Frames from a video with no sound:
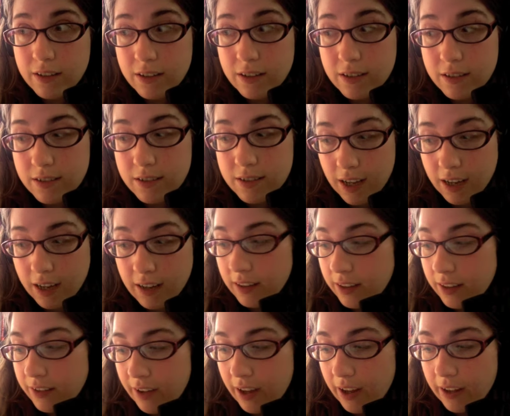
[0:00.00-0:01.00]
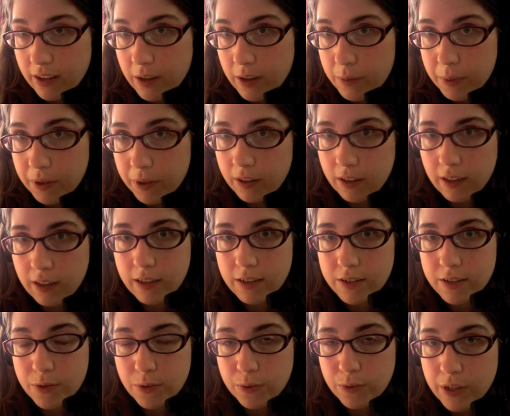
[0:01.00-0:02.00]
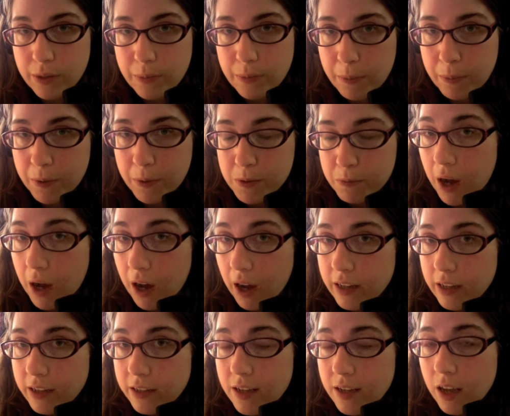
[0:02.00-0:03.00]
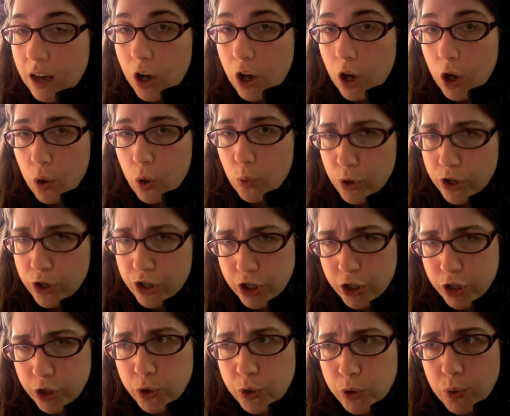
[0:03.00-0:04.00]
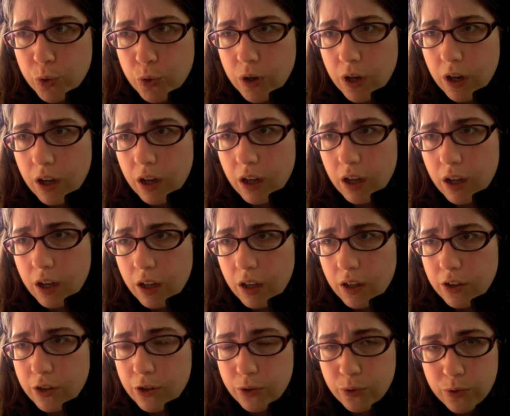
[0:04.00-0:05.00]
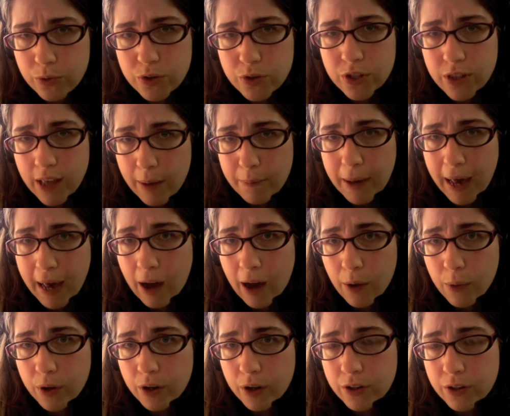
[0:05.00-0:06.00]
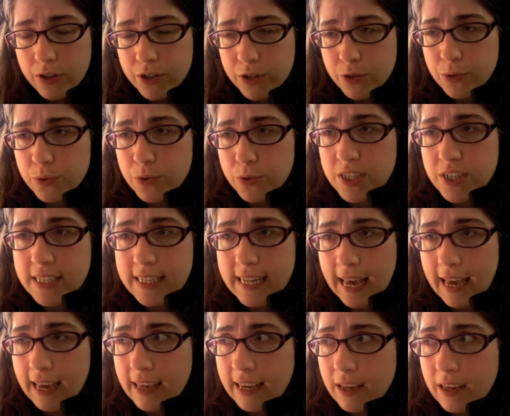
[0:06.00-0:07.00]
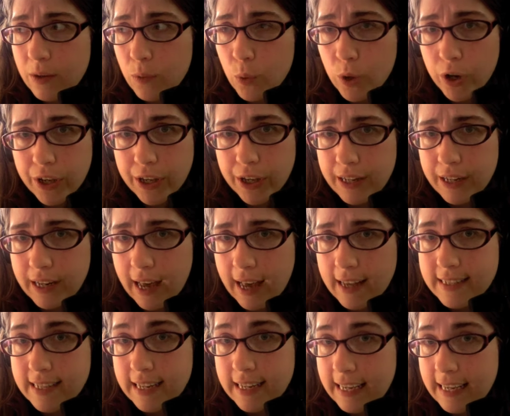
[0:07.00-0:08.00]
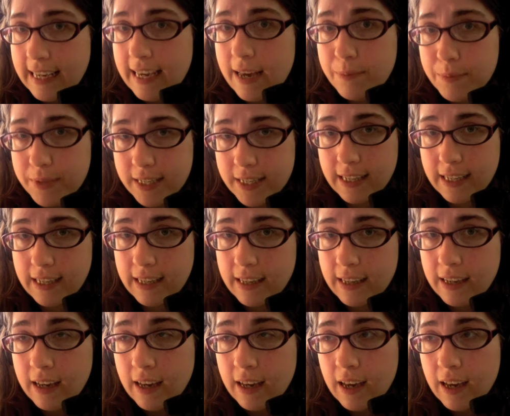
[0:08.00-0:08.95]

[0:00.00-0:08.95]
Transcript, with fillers: suddenly found the ability to read people's minds. Would you use that power to stay working as an EMT